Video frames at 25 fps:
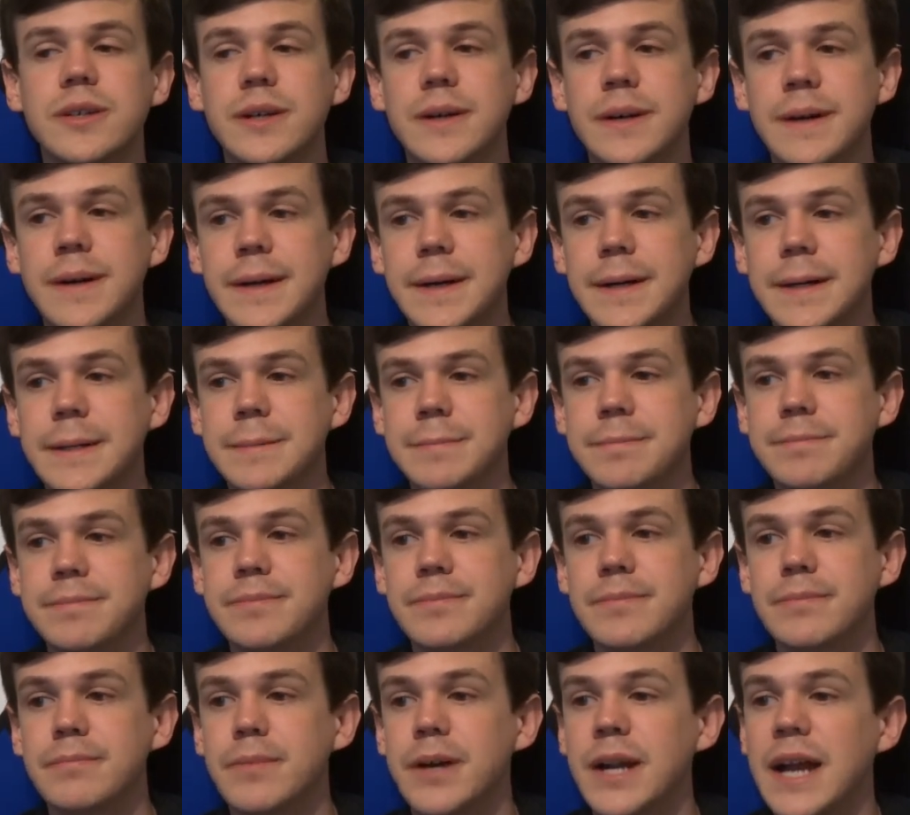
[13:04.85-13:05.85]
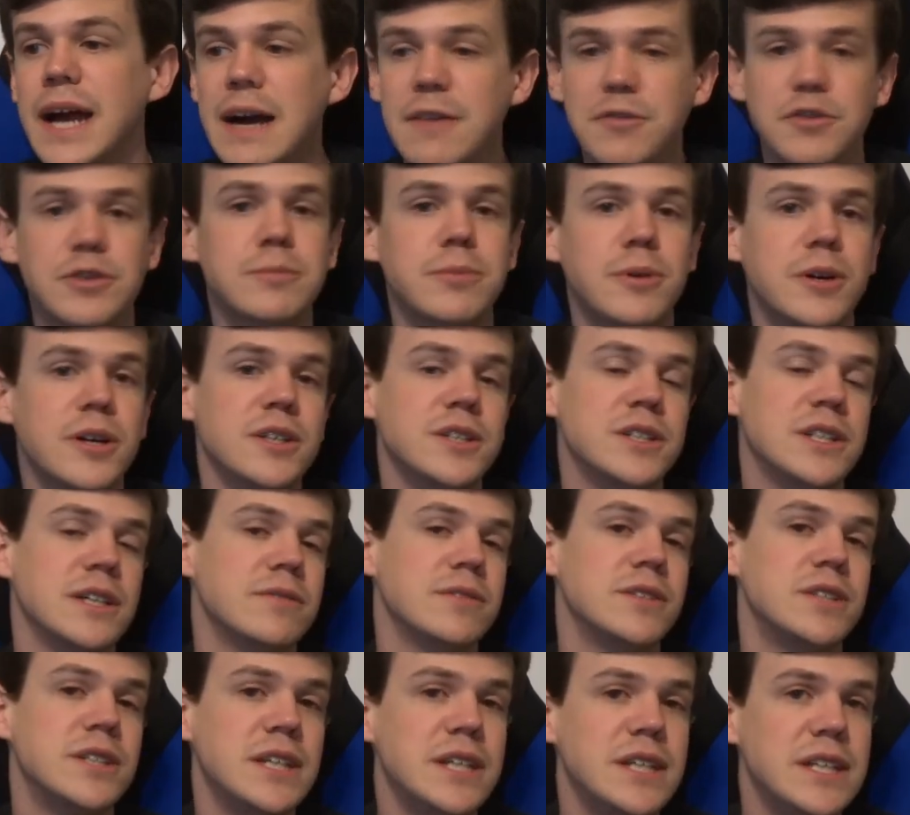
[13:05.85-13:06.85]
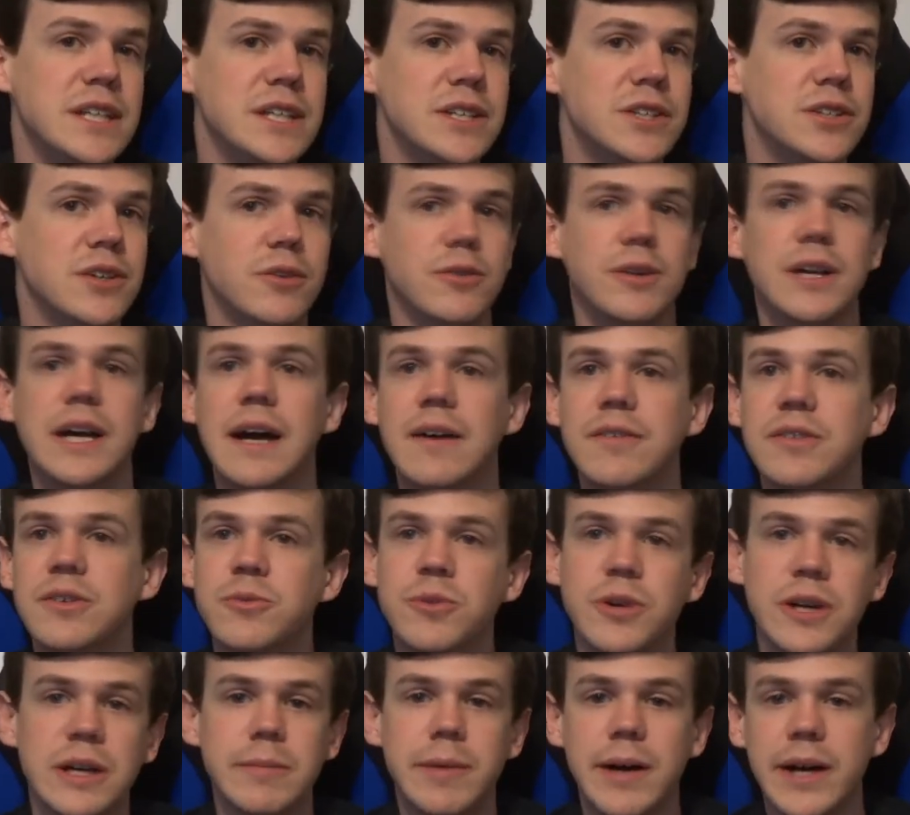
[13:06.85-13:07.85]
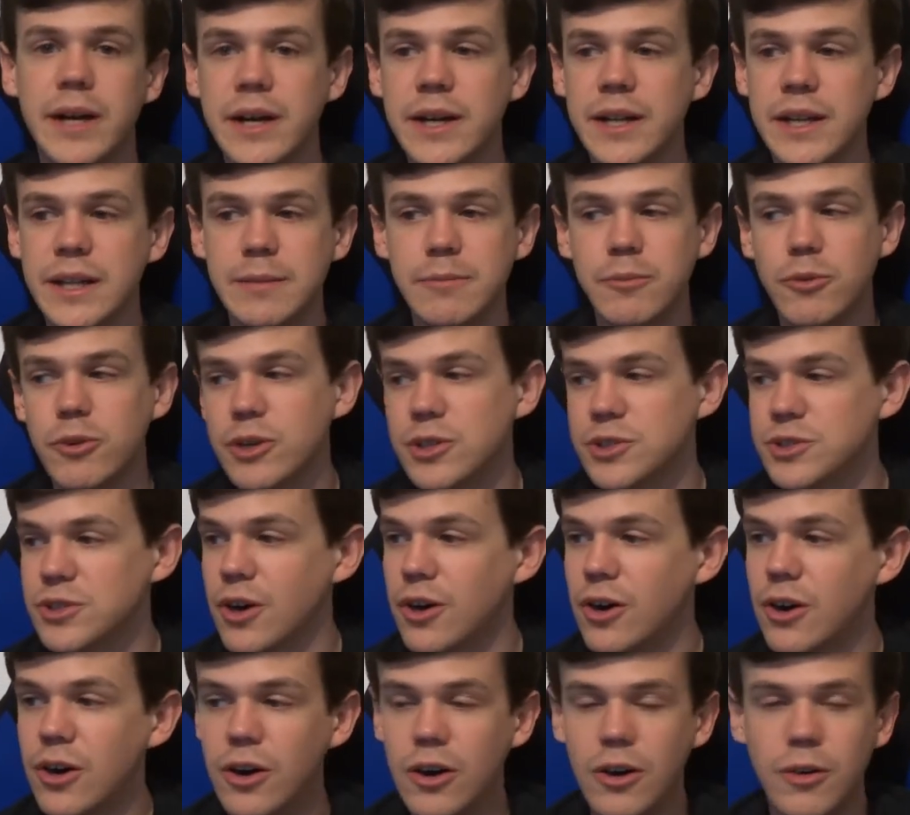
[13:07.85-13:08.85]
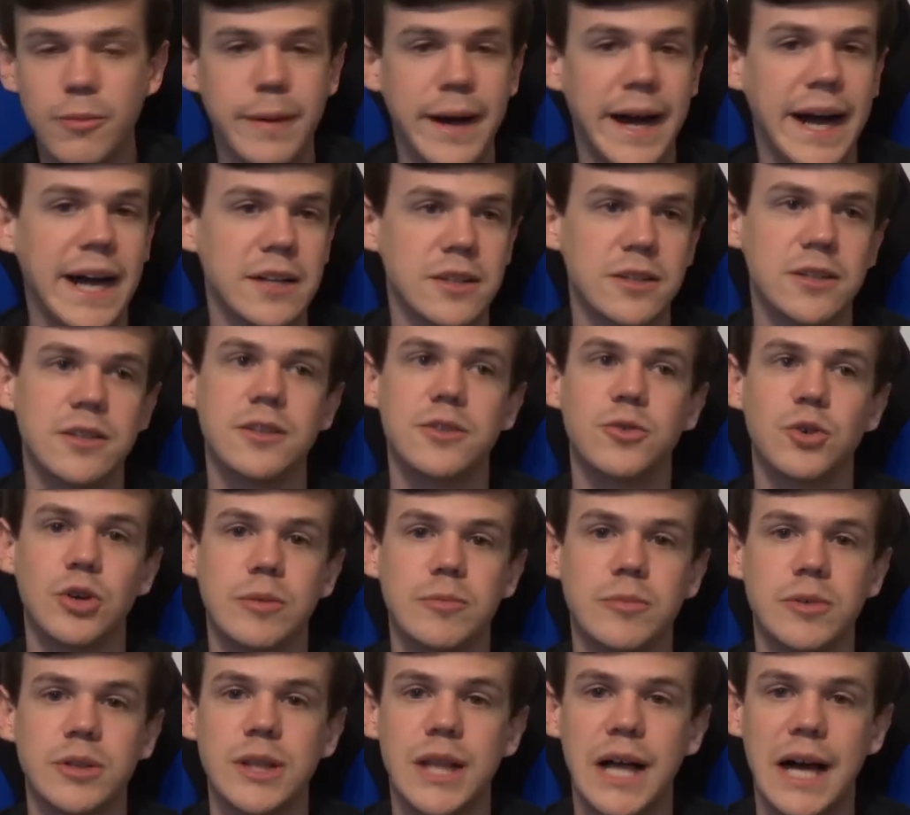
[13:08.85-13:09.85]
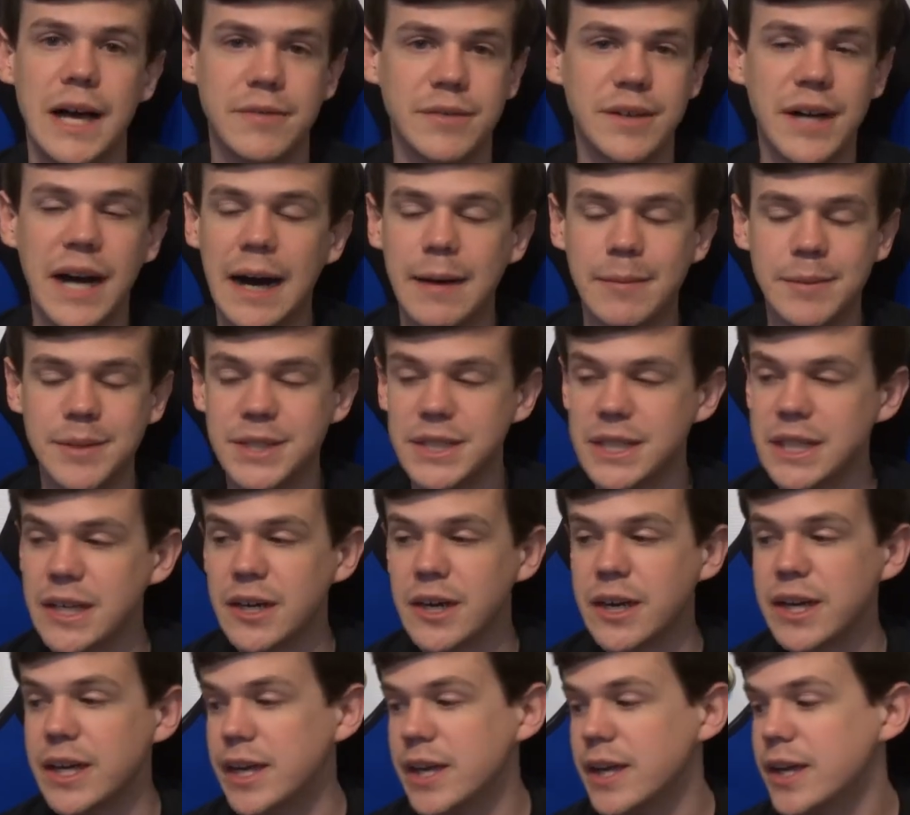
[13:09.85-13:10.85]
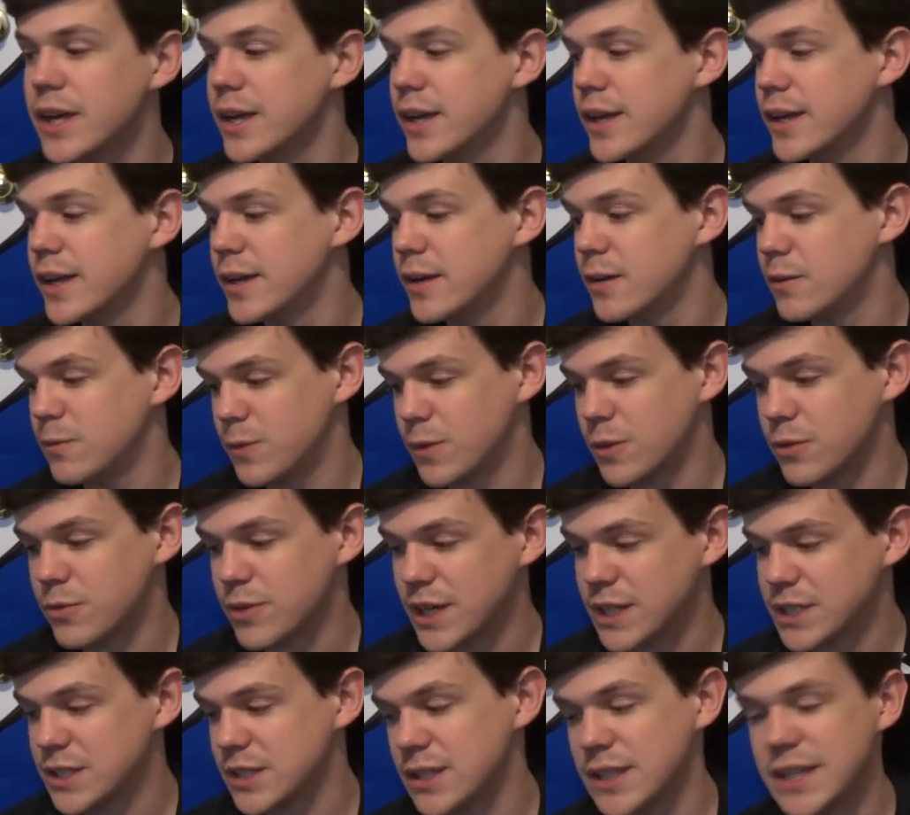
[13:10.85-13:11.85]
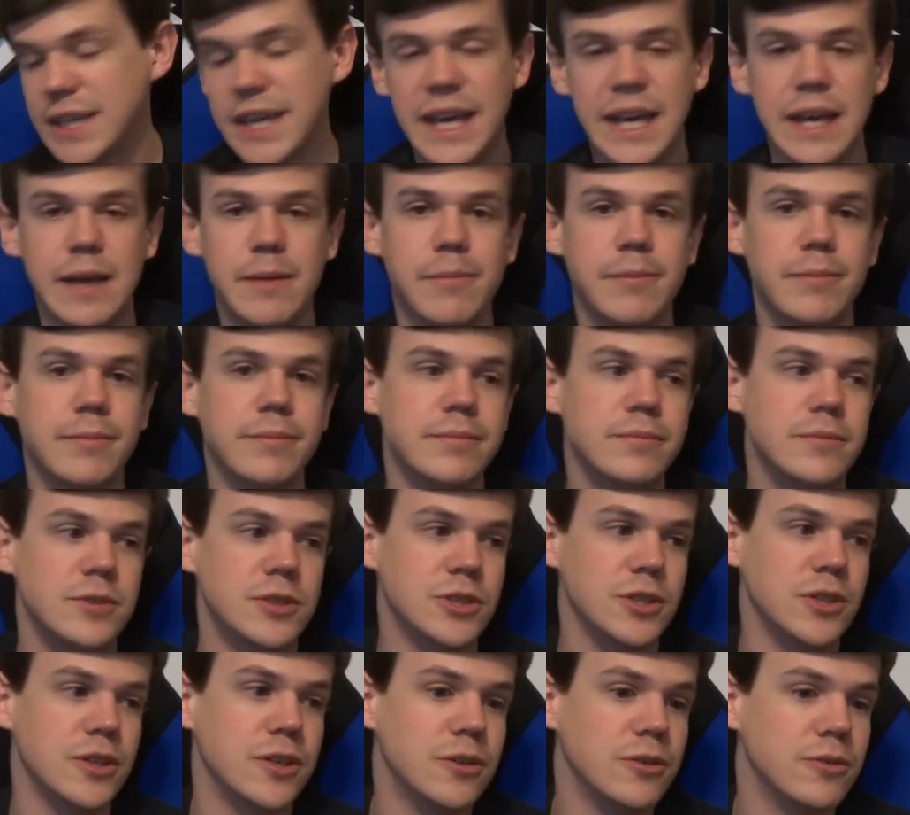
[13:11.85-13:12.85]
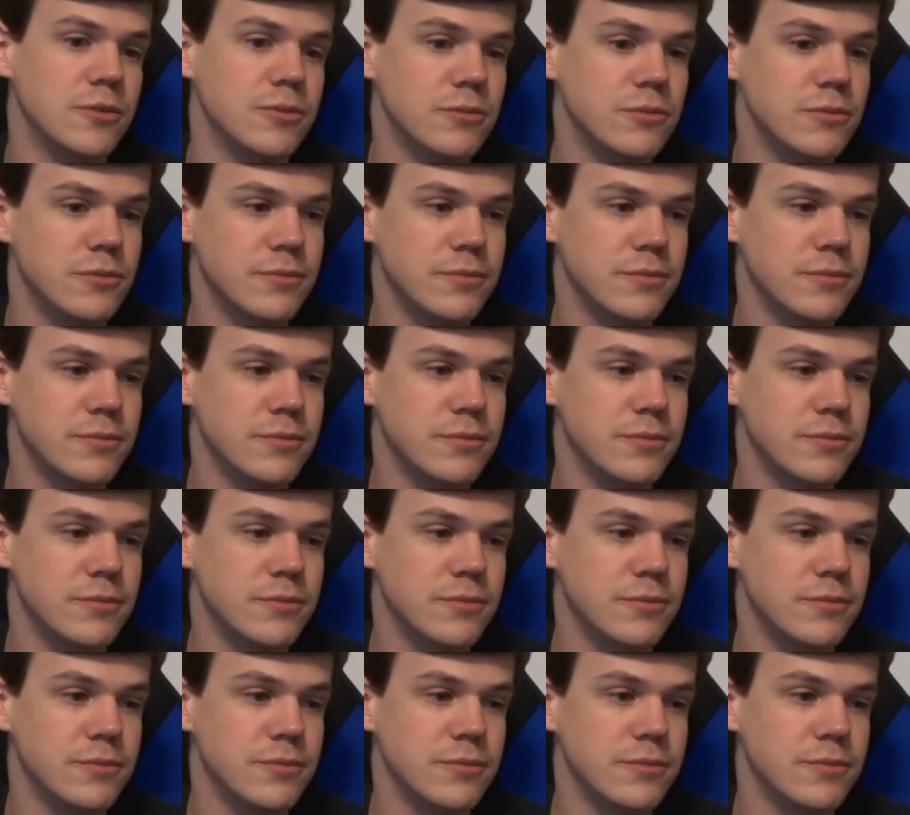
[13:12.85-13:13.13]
Um, but after part 17, you don't have to worry about it anymore. It's all back to the normal live commentary for the rest of the game. So,